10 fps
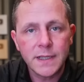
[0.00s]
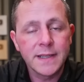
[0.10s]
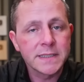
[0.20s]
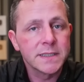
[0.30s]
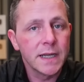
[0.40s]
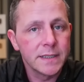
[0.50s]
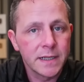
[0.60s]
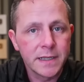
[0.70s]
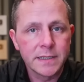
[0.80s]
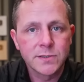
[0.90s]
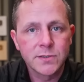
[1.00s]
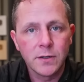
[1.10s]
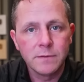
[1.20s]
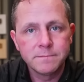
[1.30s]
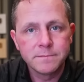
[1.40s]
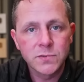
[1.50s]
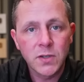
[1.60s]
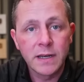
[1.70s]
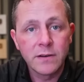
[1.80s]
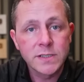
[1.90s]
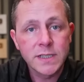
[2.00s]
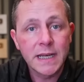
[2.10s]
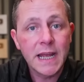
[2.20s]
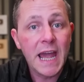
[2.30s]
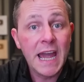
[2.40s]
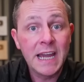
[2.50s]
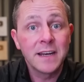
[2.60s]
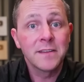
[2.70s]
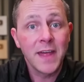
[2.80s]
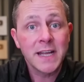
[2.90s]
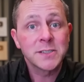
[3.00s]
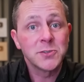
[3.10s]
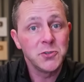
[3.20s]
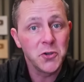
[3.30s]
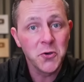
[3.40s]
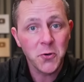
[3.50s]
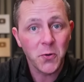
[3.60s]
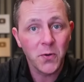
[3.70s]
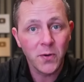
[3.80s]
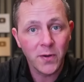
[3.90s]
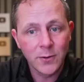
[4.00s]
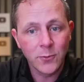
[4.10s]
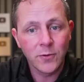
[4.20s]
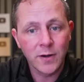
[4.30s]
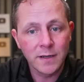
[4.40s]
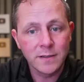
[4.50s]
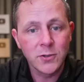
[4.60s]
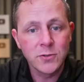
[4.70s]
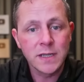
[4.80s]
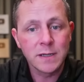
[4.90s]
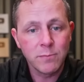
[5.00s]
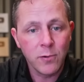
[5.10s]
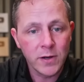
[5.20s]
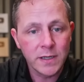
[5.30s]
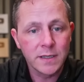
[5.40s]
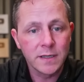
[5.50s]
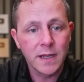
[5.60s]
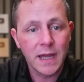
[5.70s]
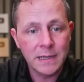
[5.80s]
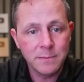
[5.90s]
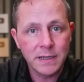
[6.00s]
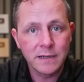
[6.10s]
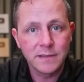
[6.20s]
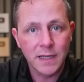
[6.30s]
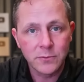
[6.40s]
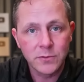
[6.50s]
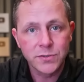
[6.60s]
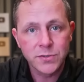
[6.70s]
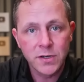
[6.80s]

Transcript: that's the identity install. So I never said, and that's you. We're not using pointed, aiming language.